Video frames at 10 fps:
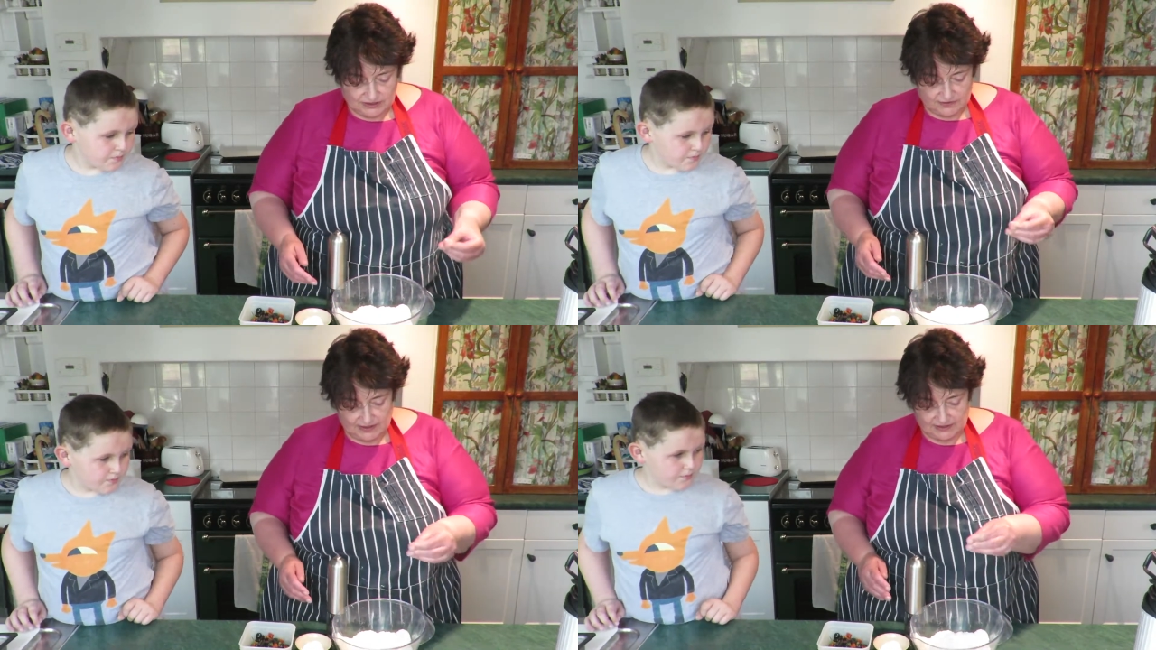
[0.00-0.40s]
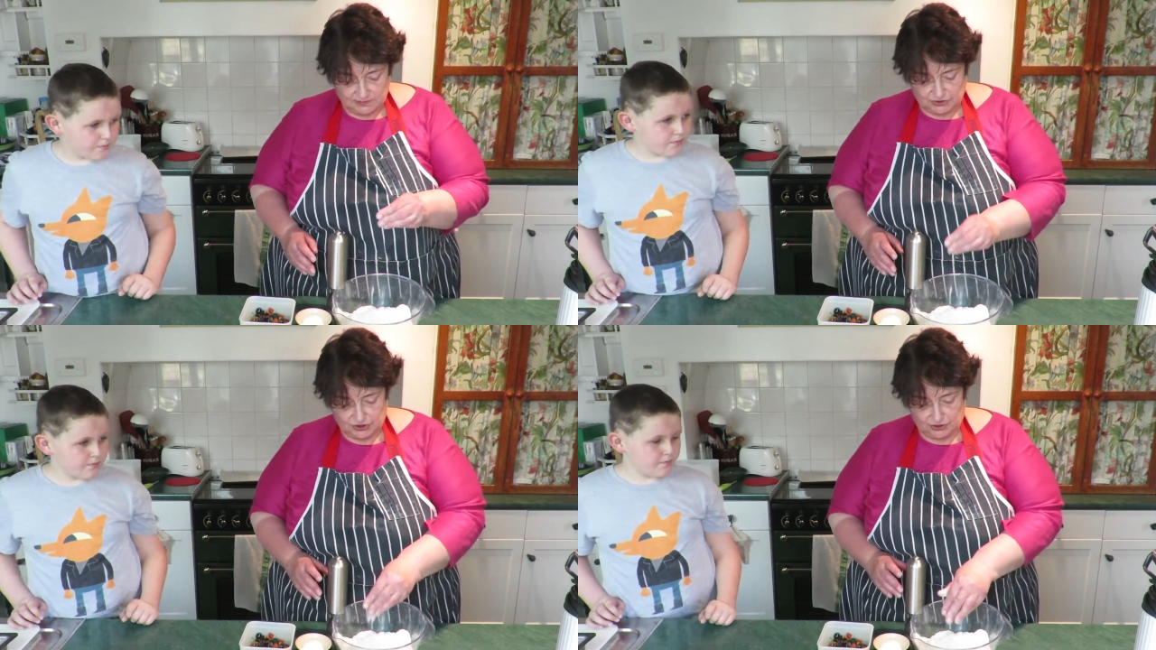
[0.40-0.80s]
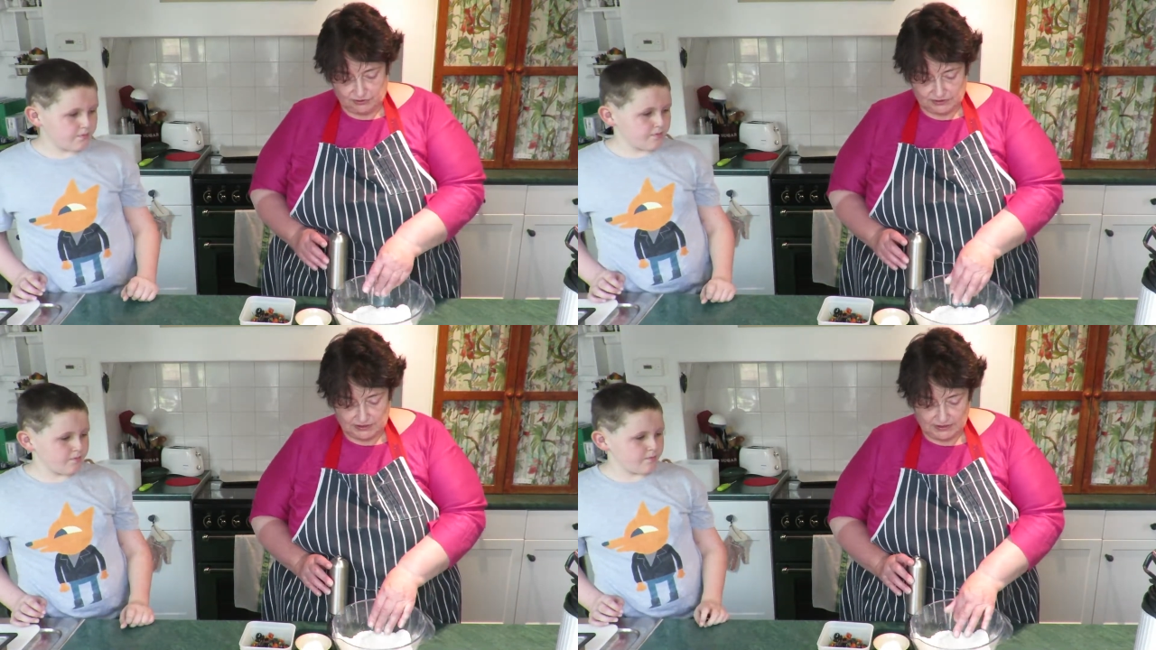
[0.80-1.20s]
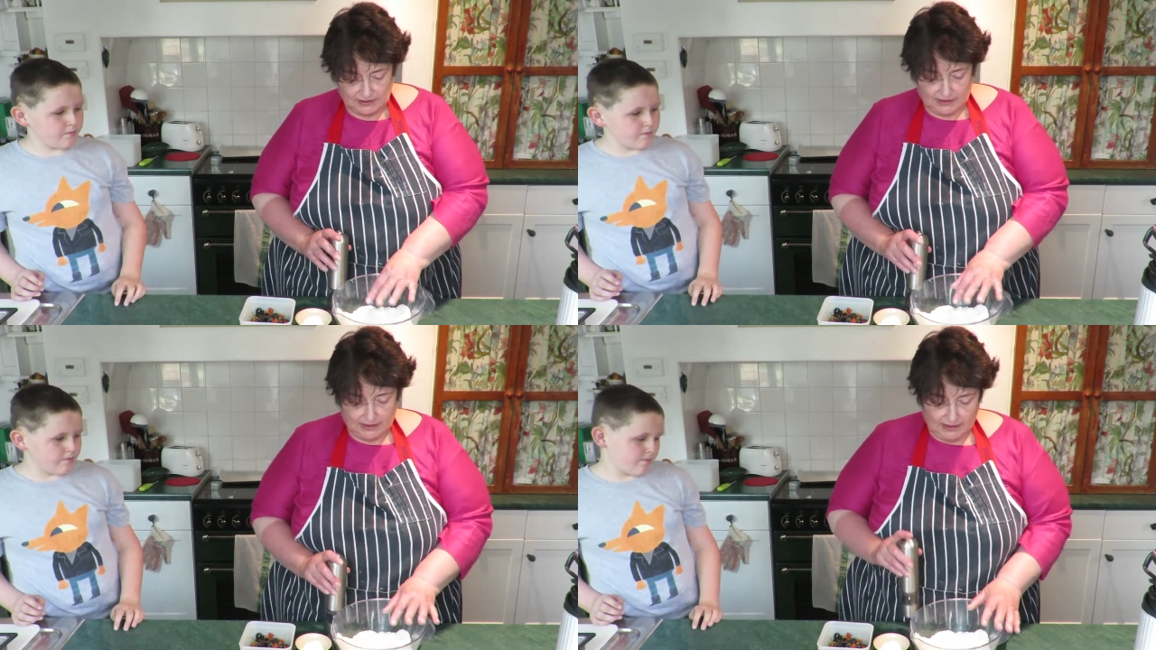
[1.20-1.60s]
Speaker 1: So there's some salt
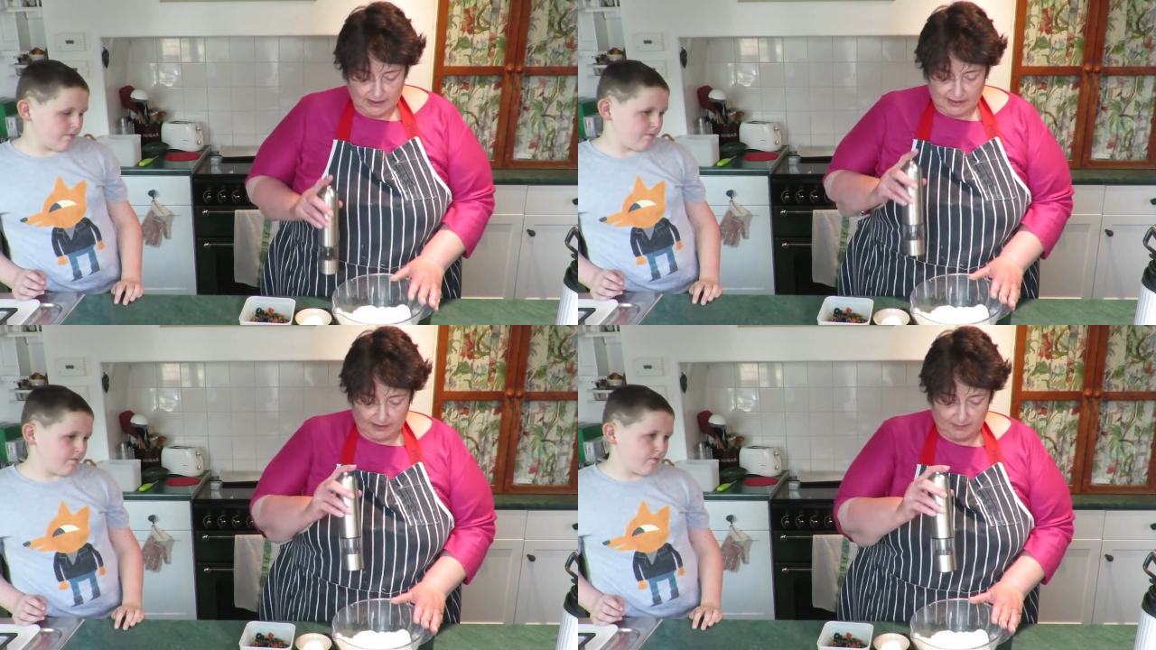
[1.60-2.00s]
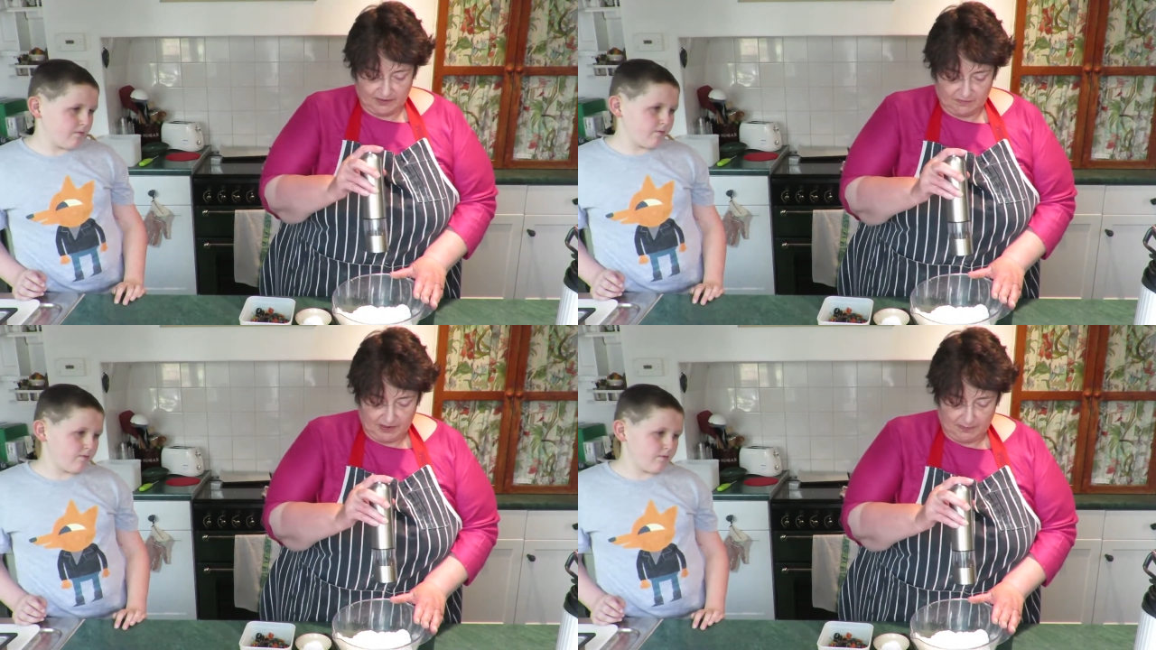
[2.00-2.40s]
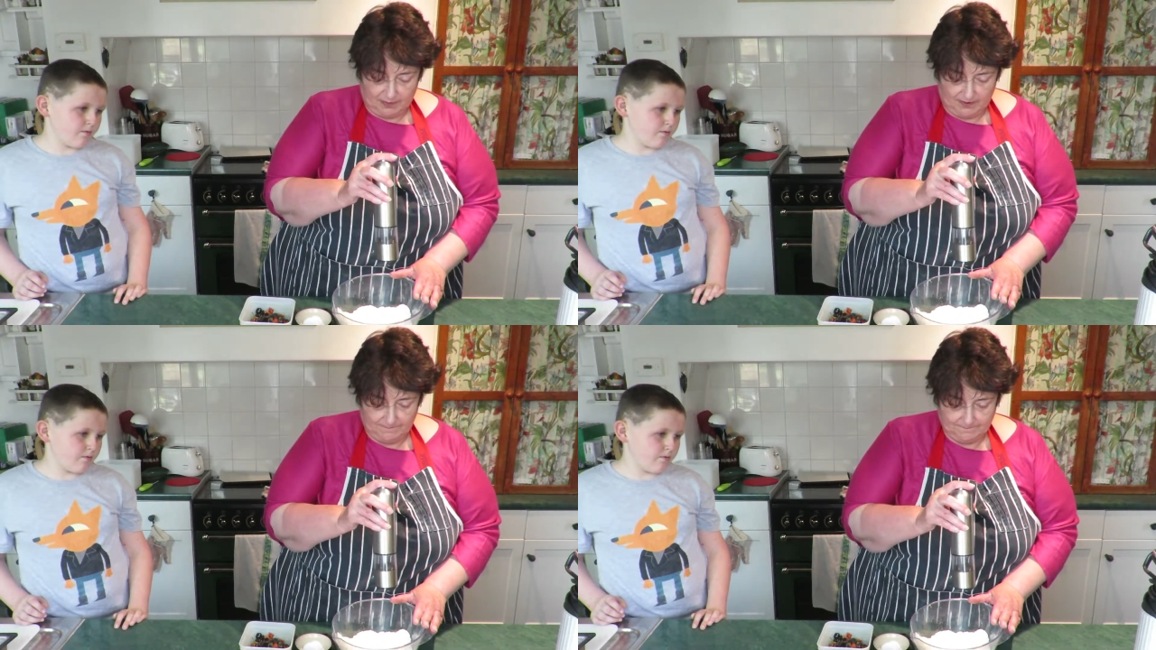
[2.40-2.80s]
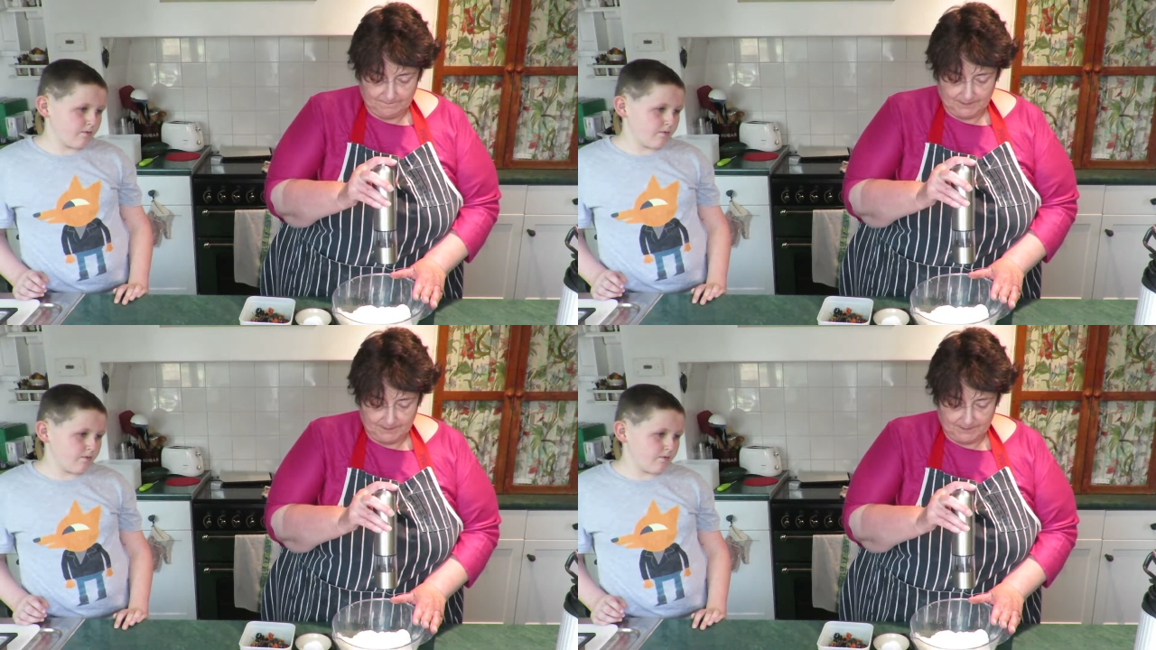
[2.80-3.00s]
and a bit of pepper.